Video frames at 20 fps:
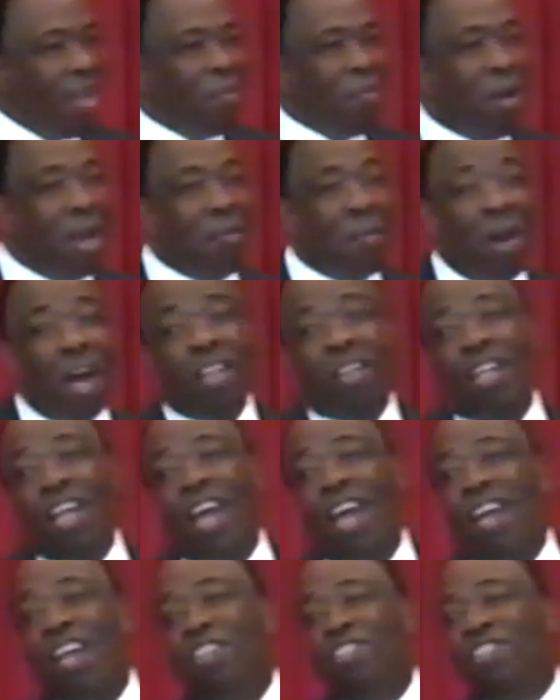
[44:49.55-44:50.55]
But a month
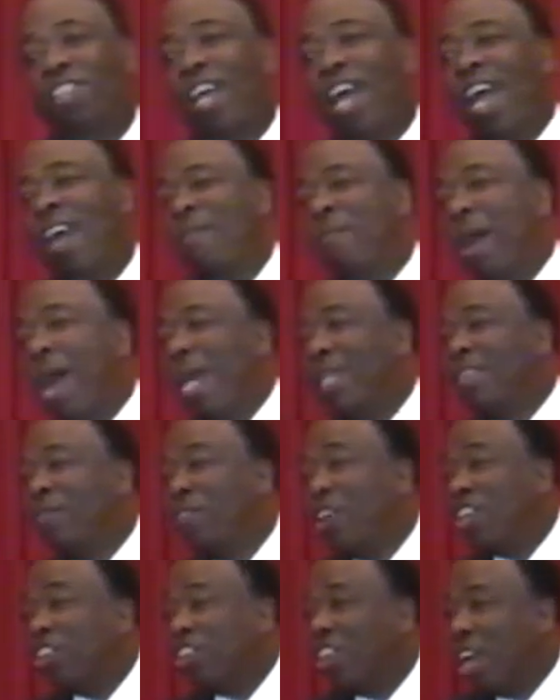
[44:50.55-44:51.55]
later, she came back to
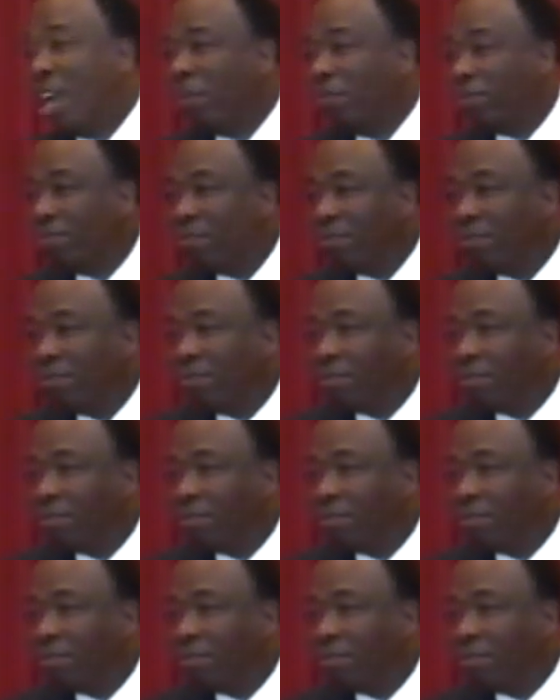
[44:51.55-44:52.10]
visit him.